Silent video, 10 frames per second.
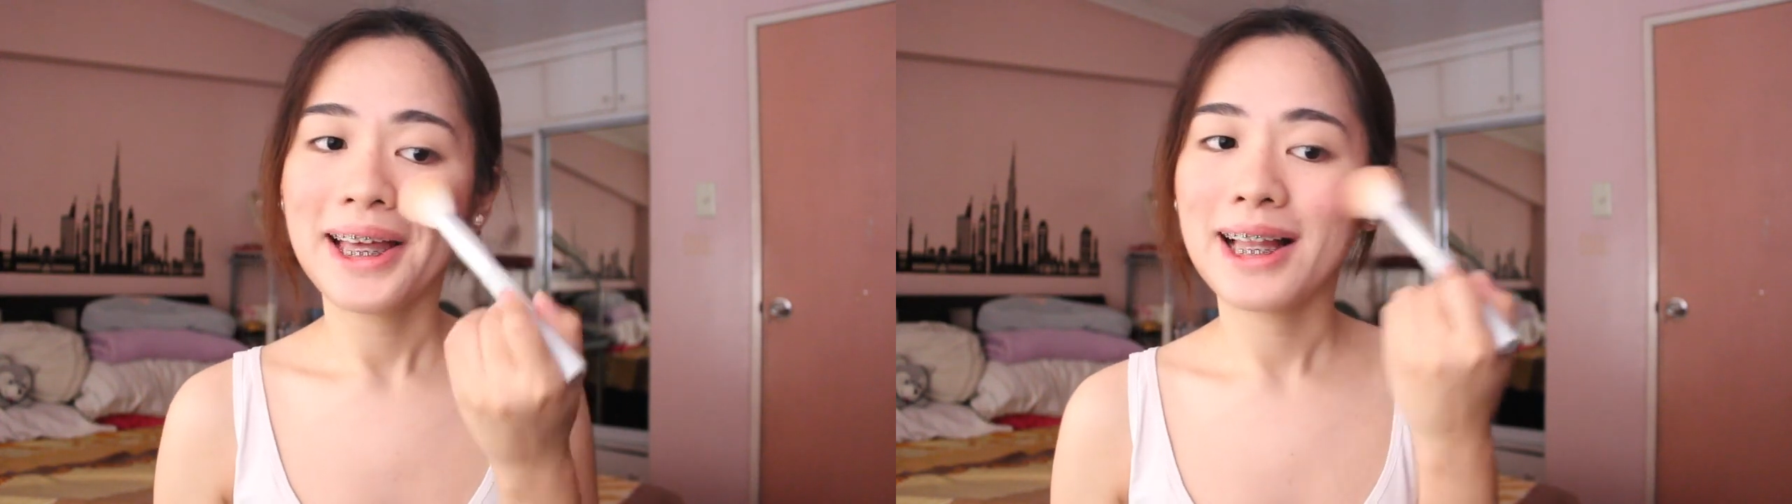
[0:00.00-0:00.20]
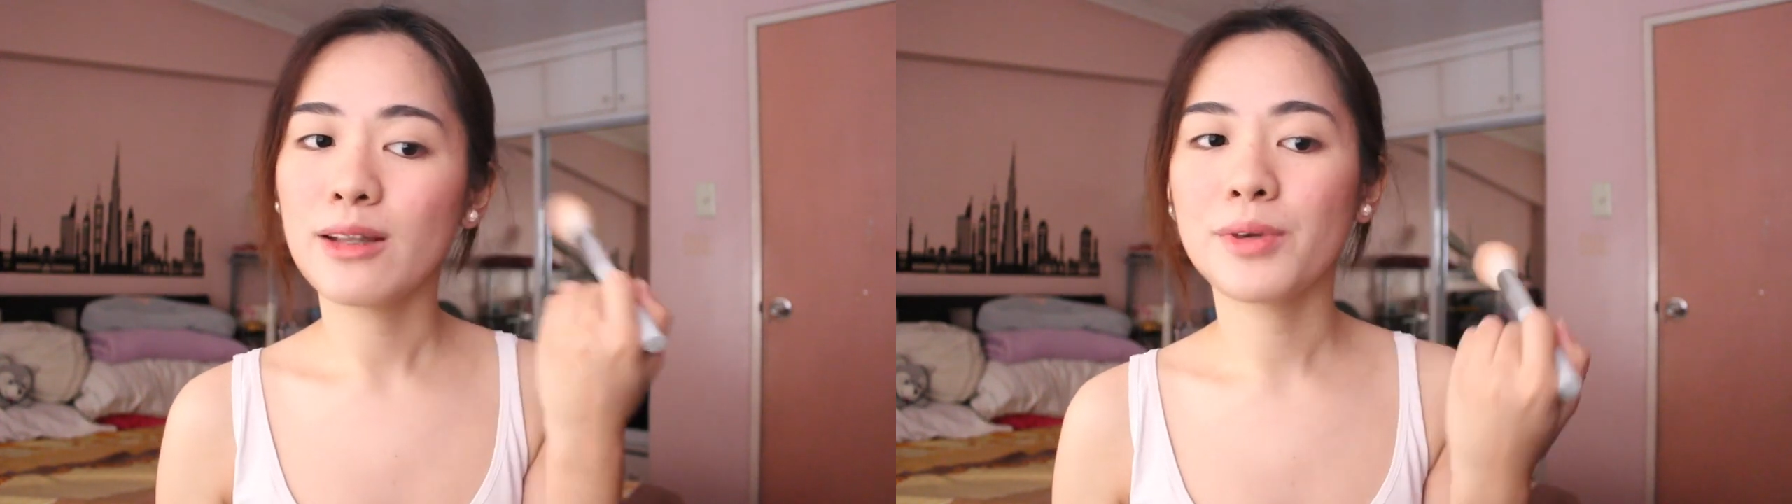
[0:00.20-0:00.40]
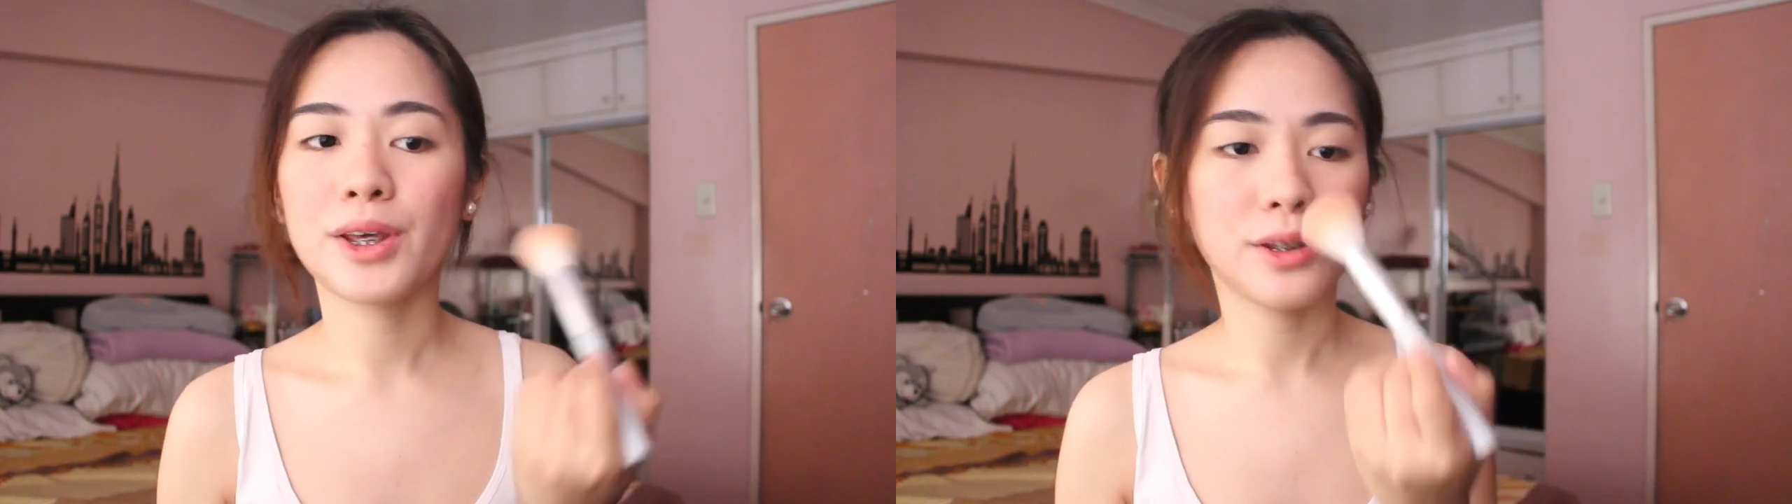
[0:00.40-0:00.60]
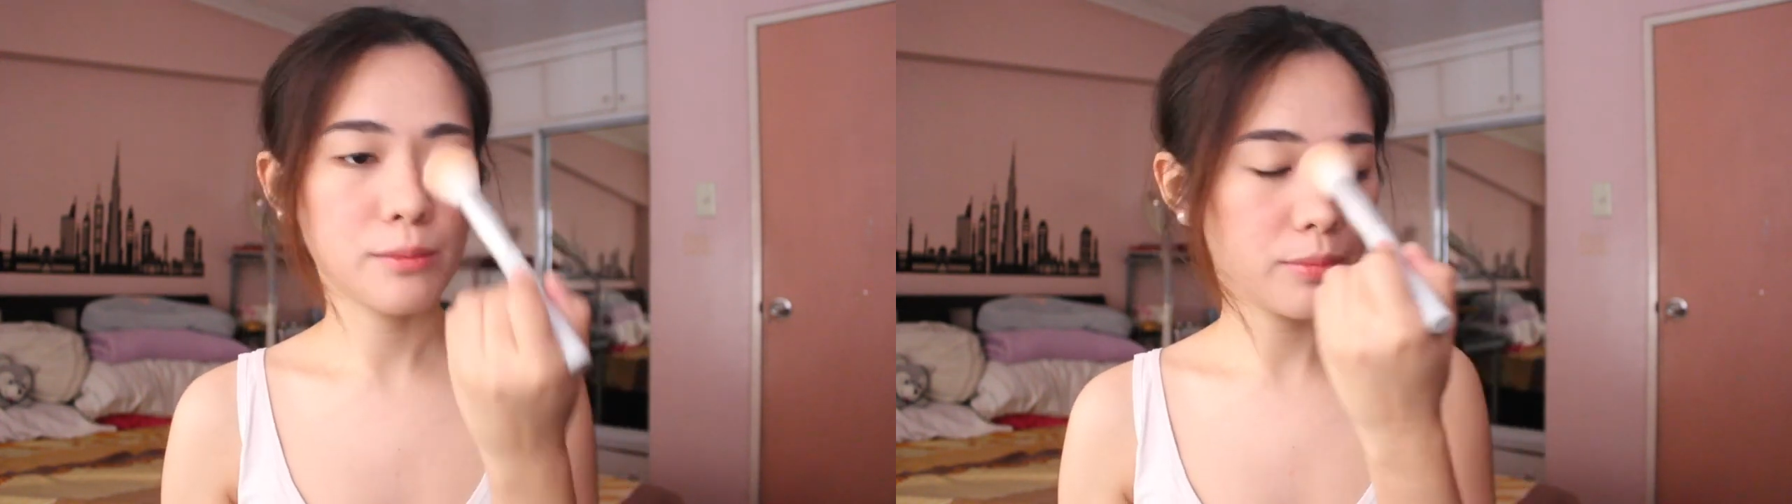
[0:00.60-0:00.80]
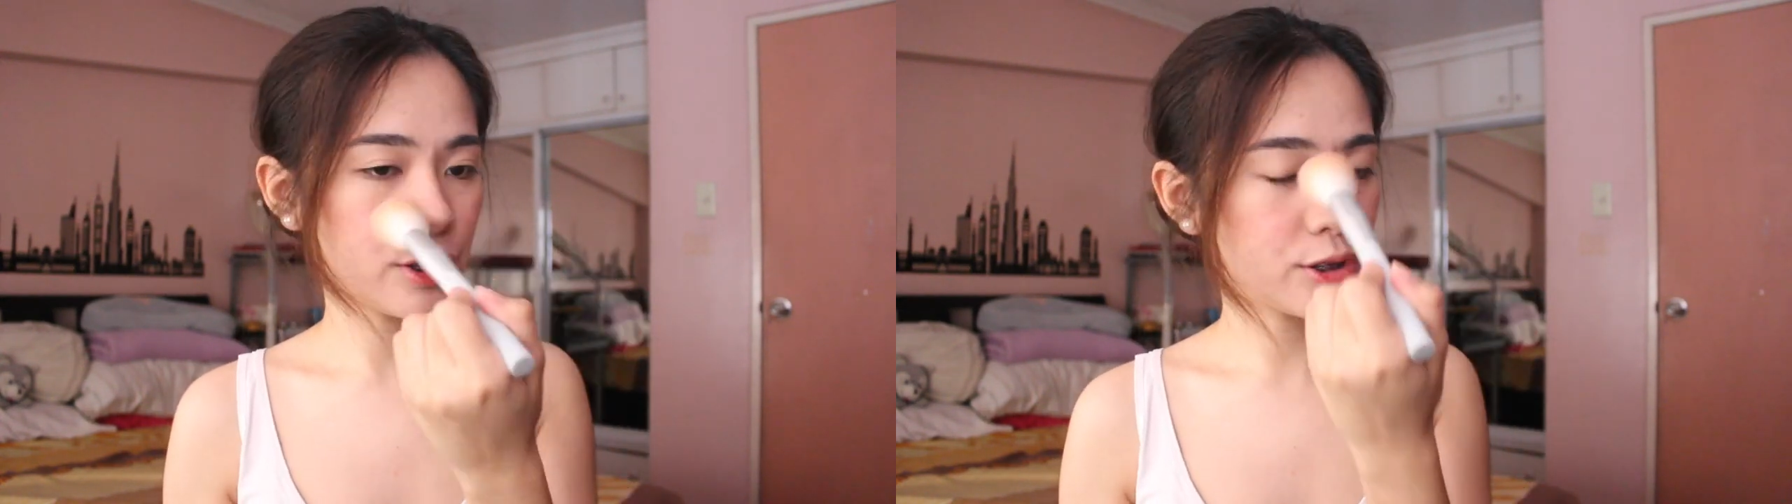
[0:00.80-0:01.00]
alam mo yun,
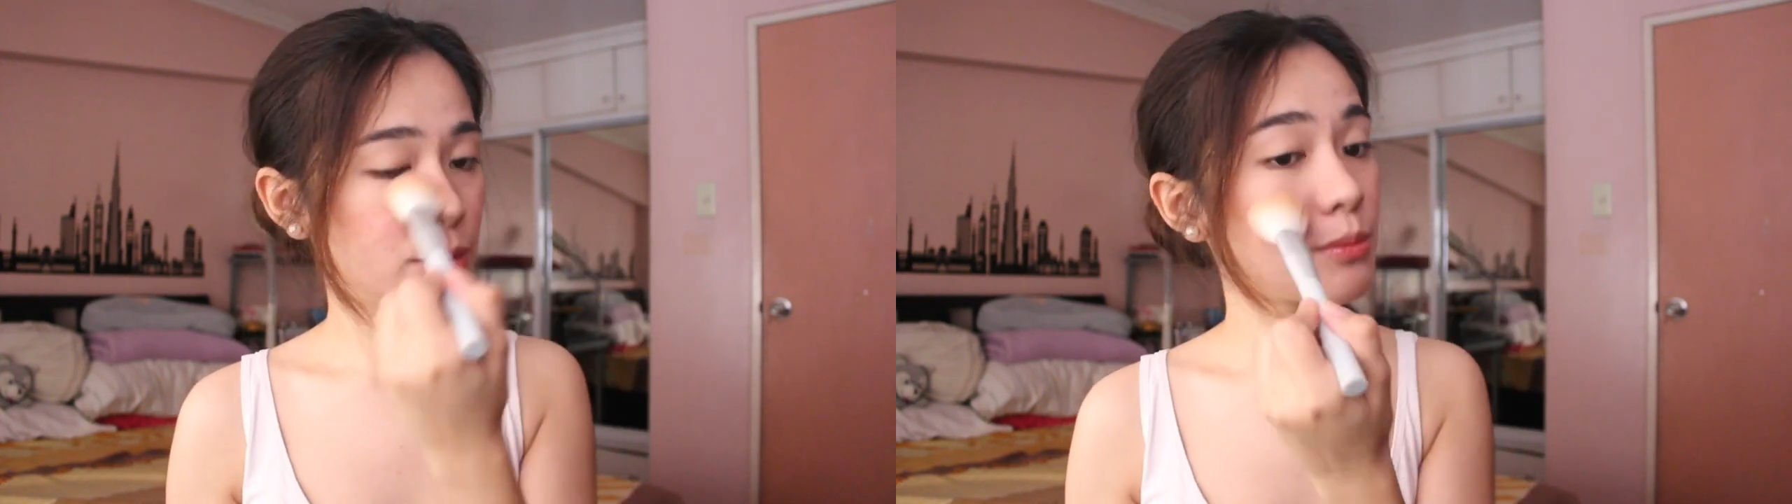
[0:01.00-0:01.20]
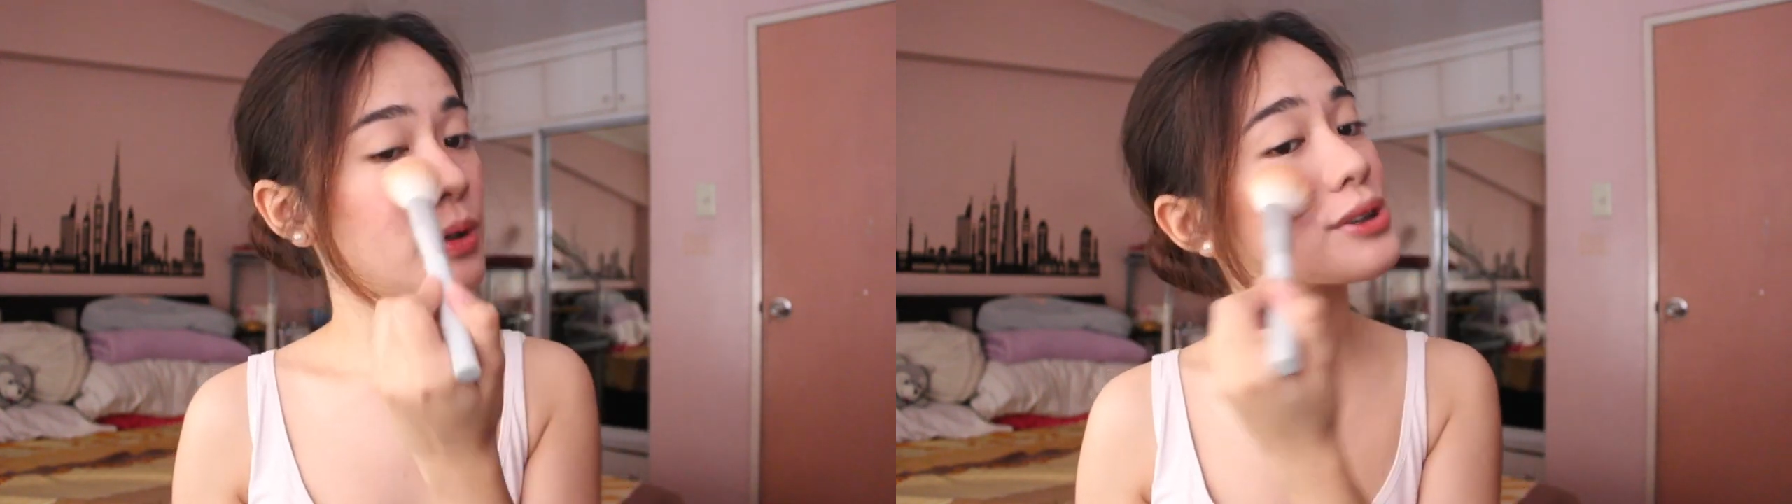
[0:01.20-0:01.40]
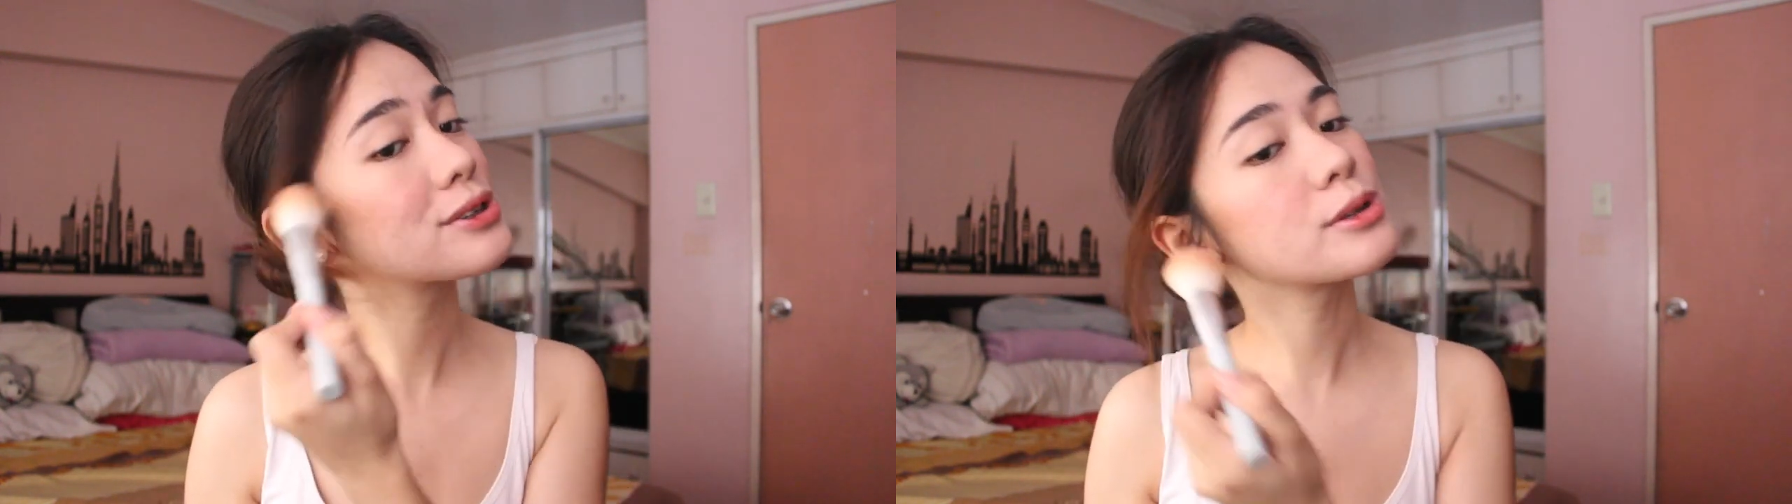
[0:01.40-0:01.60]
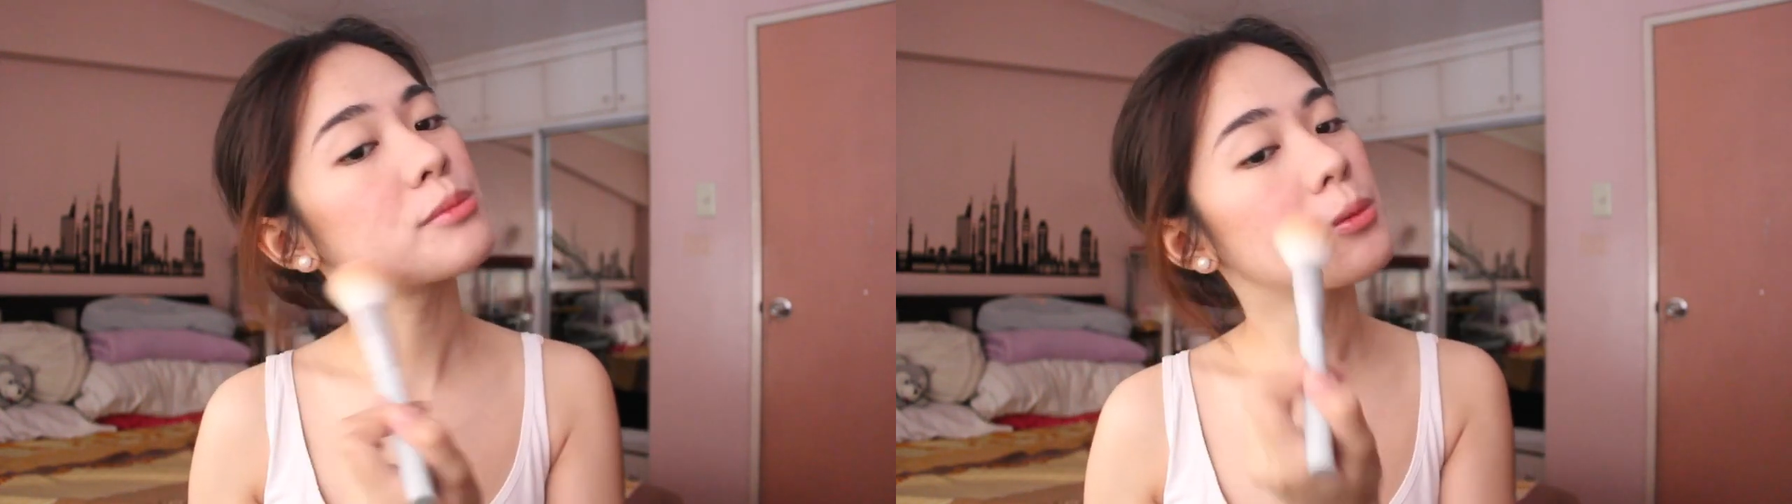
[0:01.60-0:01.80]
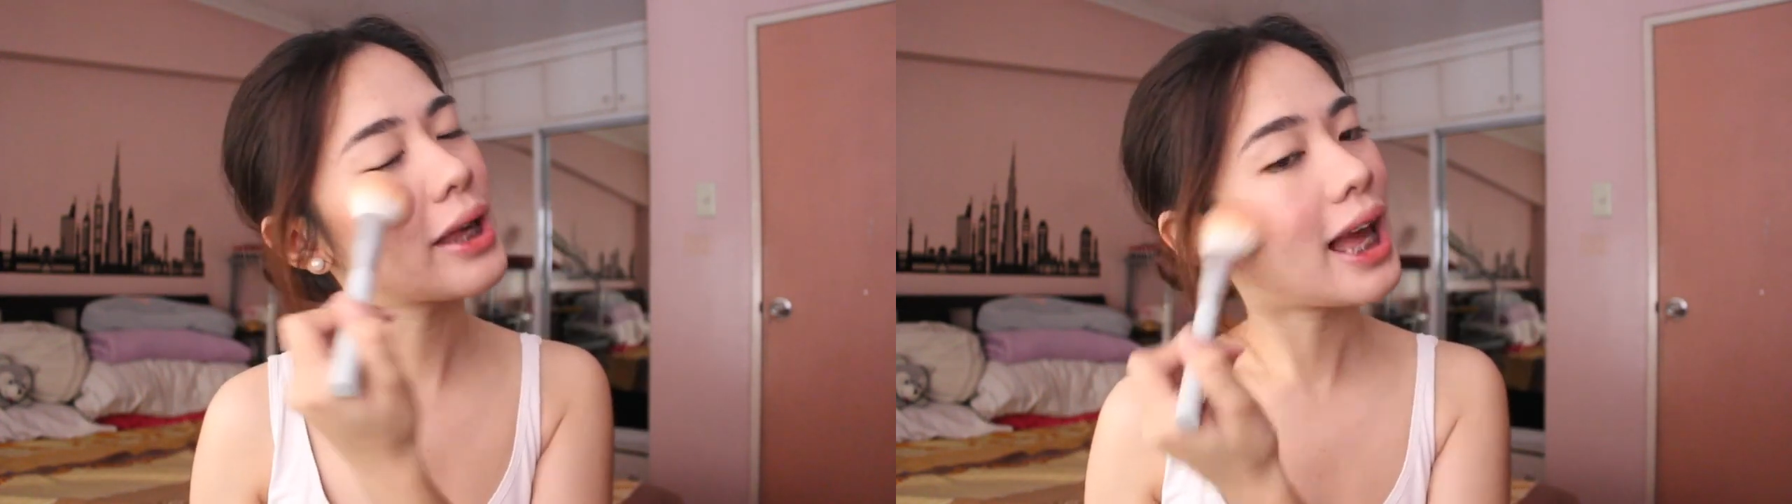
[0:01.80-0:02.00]
yung blush on mo, gusto mo may